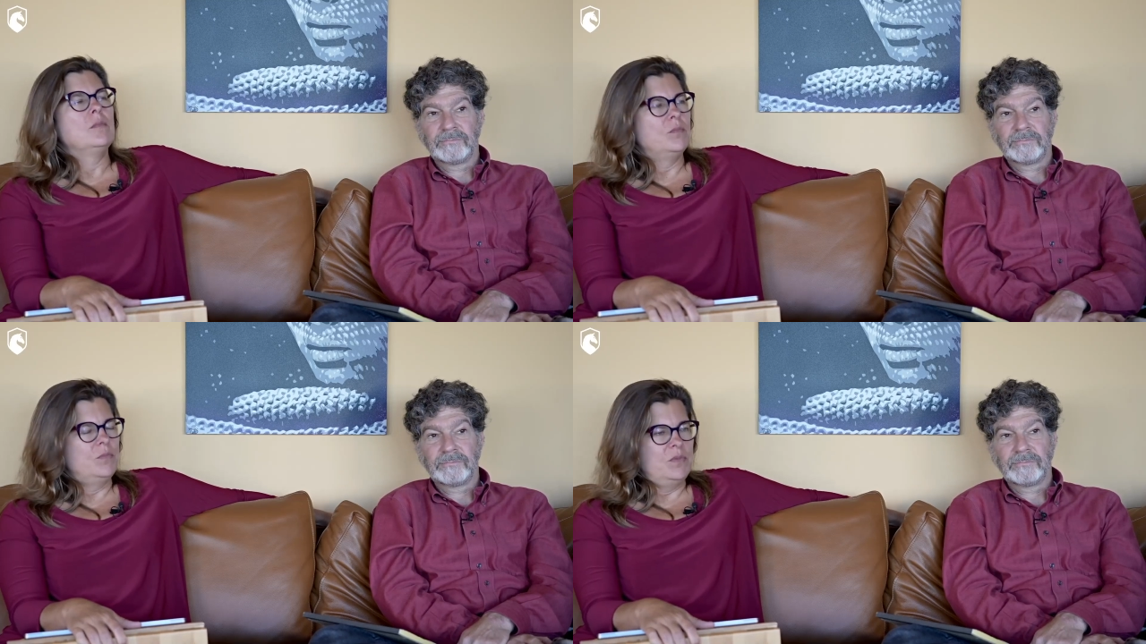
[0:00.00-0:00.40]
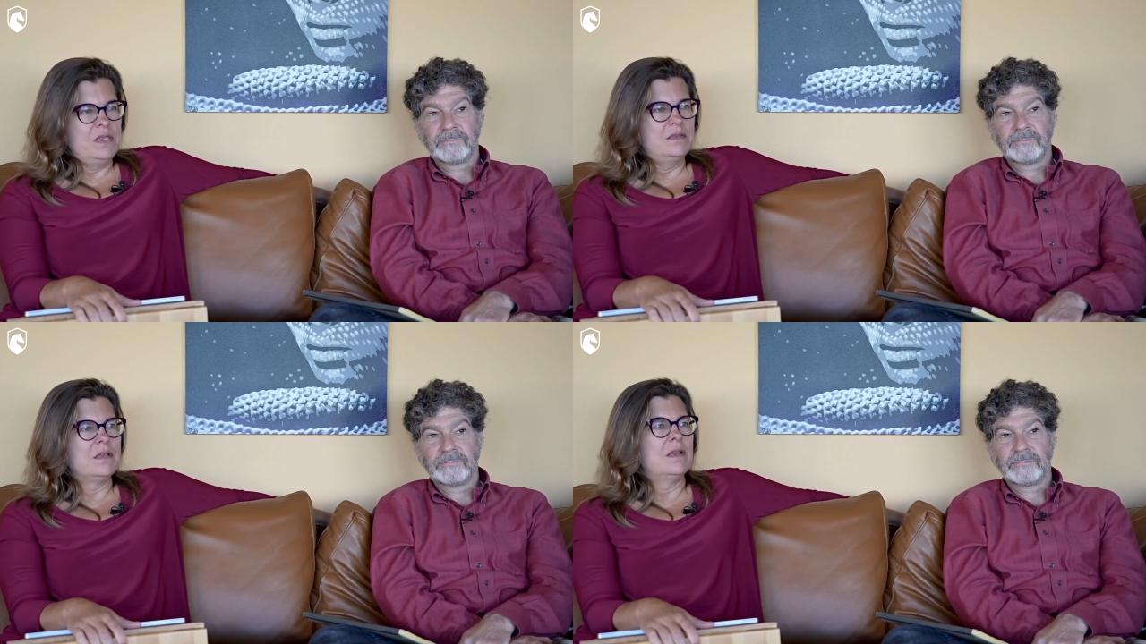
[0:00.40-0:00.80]

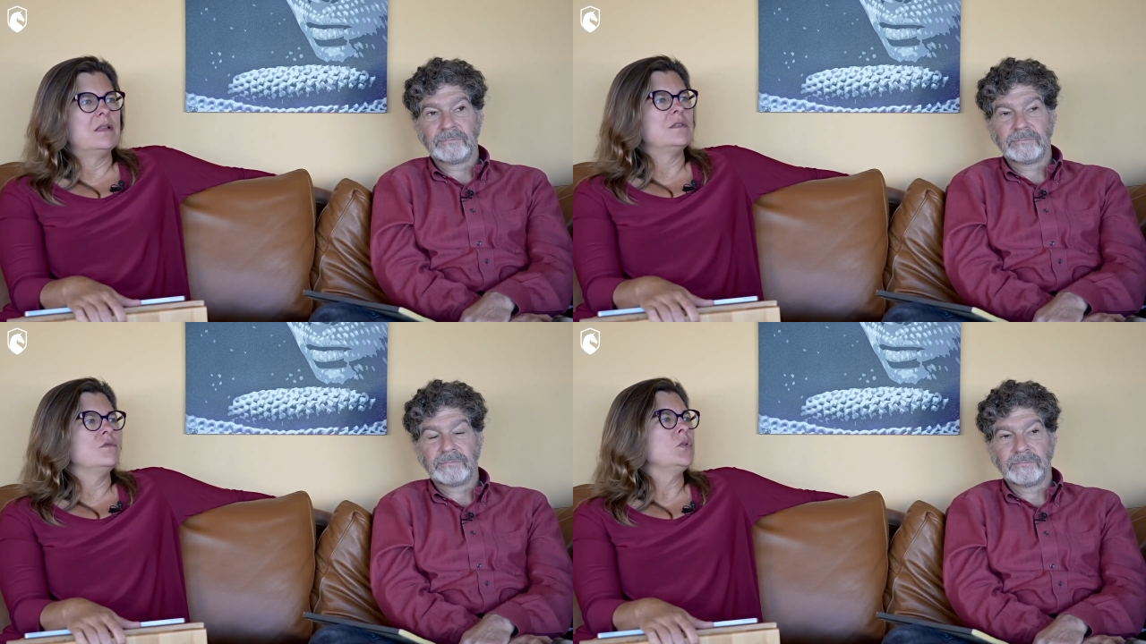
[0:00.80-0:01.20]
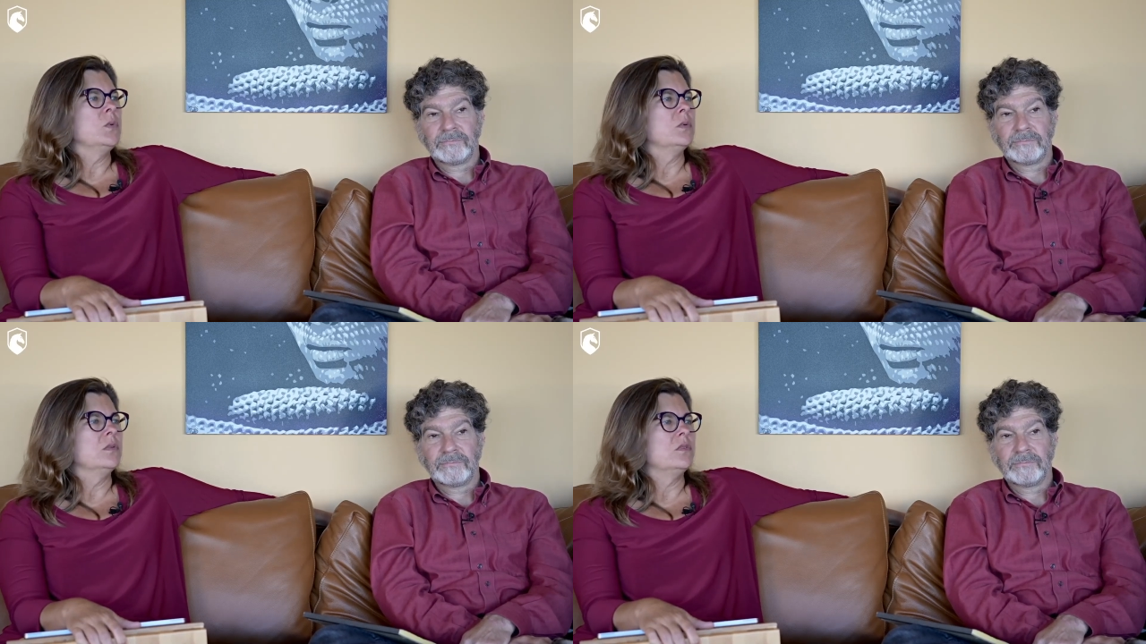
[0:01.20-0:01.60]
Speaker 1: these kinds of
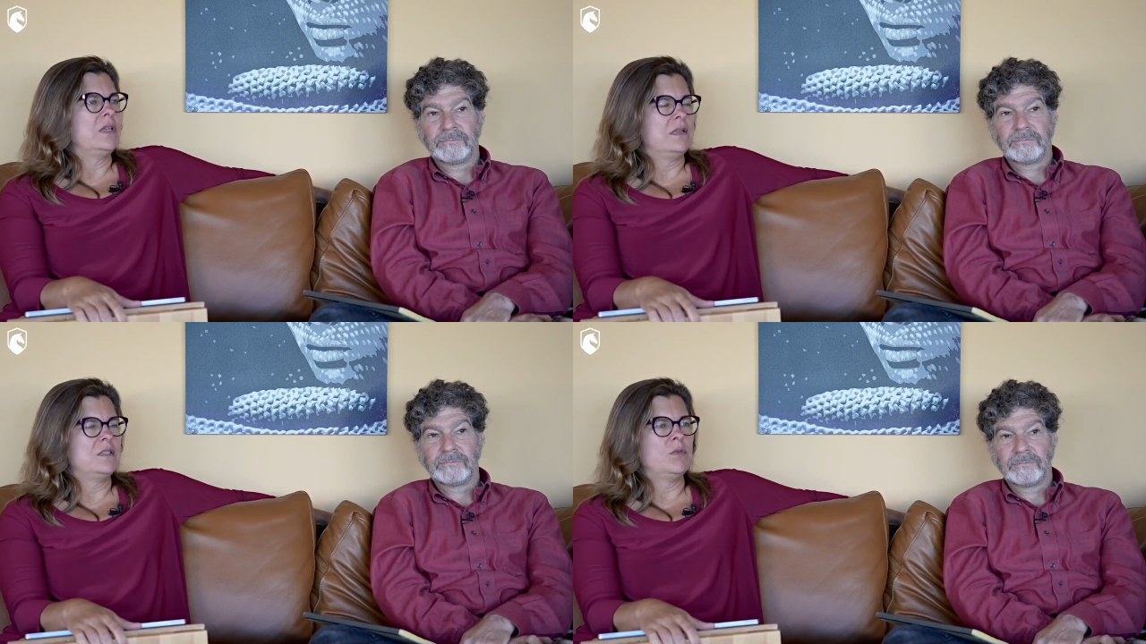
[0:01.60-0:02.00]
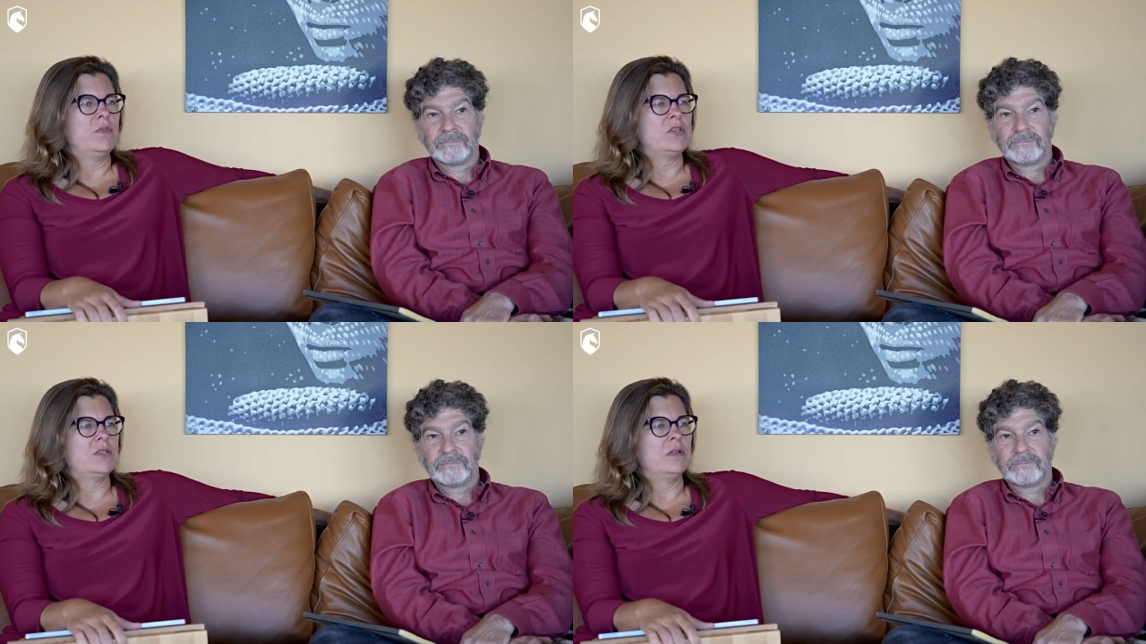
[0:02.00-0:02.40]
tools in his
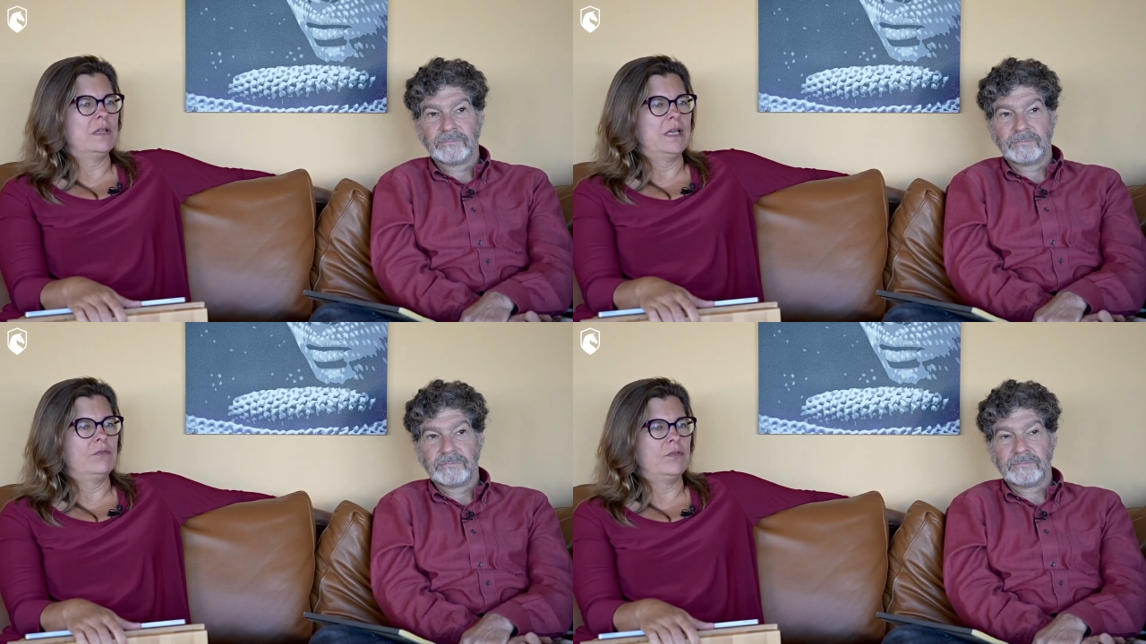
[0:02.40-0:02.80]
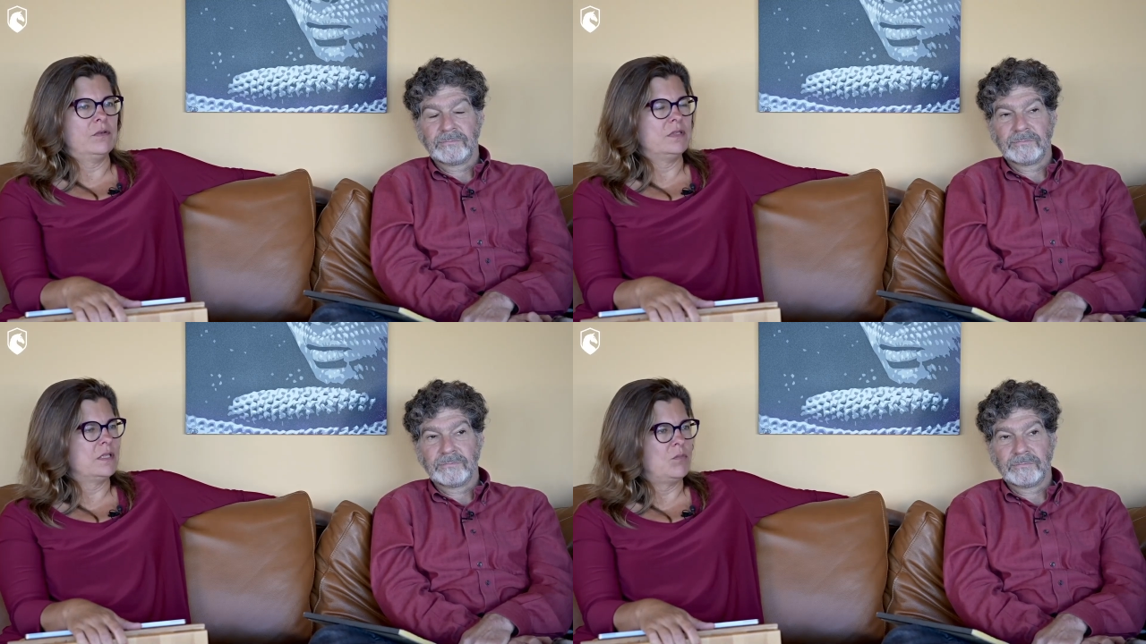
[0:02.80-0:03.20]
professional life for
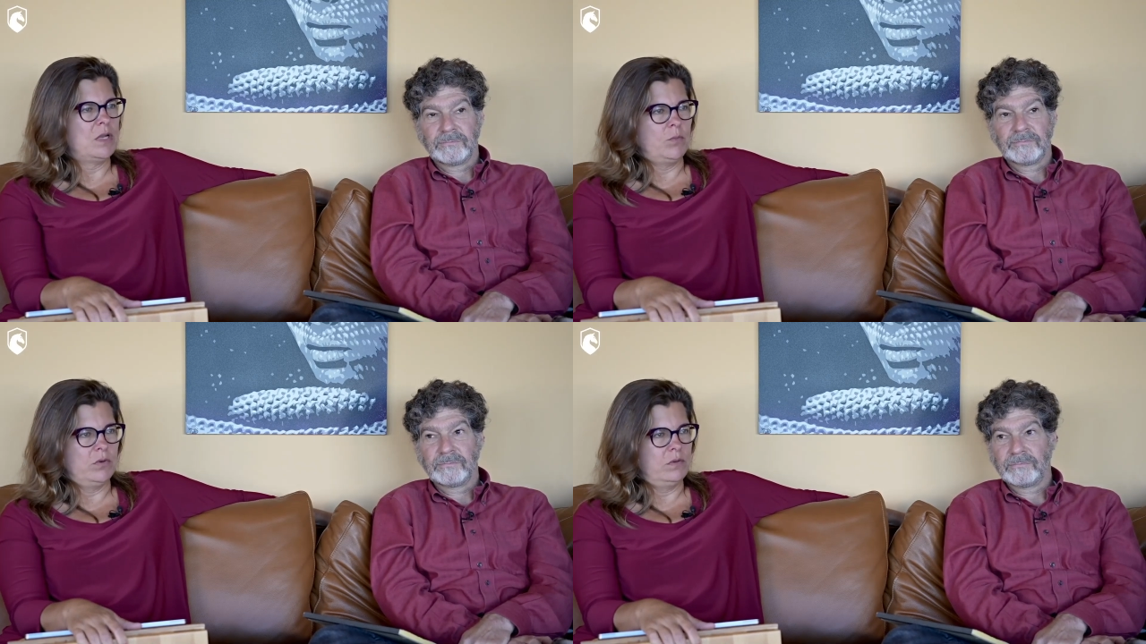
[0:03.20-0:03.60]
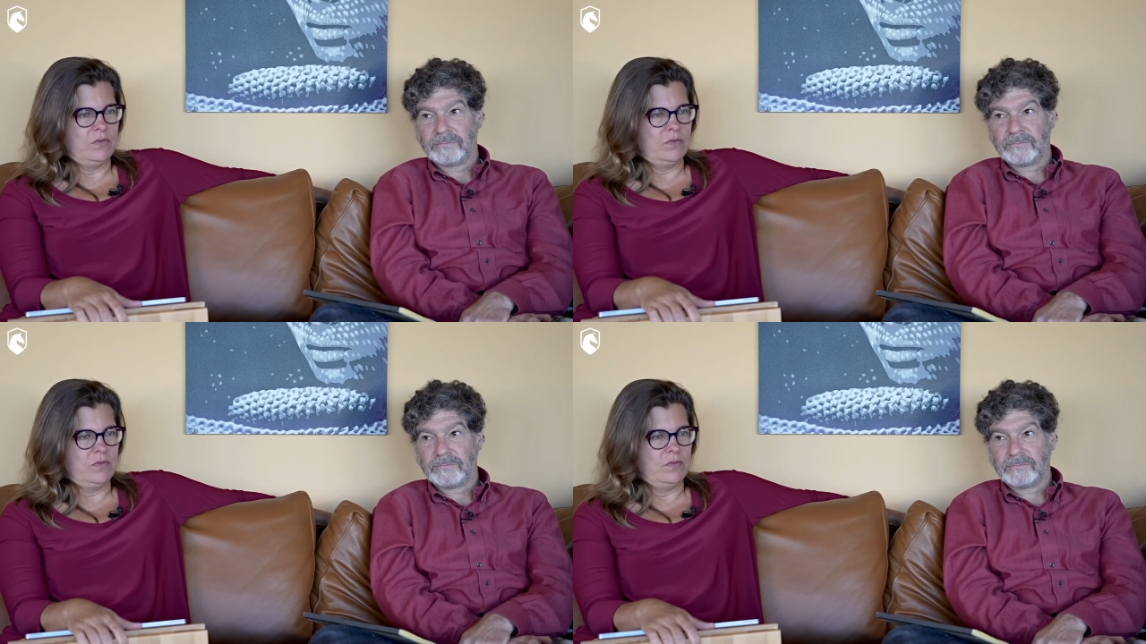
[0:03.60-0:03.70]
some number of